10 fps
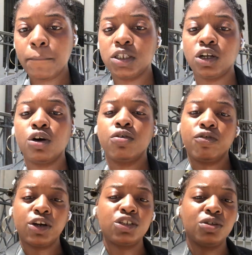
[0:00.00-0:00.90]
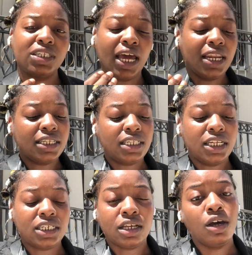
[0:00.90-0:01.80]
So first you set an
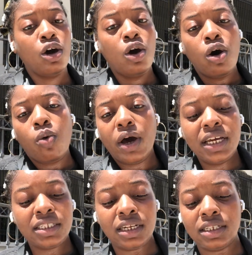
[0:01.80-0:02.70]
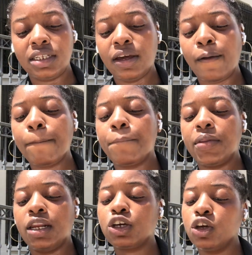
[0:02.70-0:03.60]
intention. What is an intent?
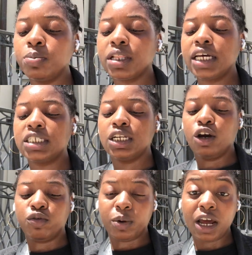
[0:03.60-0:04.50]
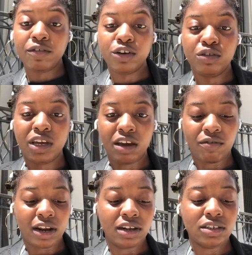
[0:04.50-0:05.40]
An accumulation of whatever you're getting
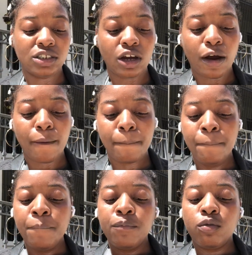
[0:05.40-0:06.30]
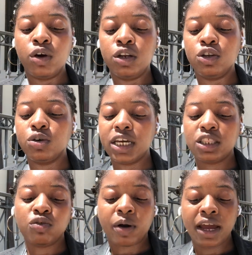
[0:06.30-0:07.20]
ready to start. When you get
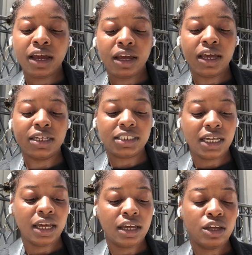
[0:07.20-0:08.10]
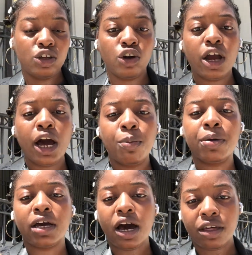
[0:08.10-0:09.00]
the right intent, you're
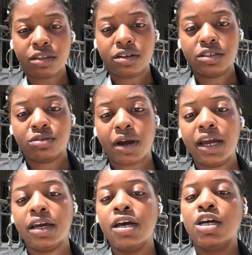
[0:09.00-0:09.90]
helping others, right?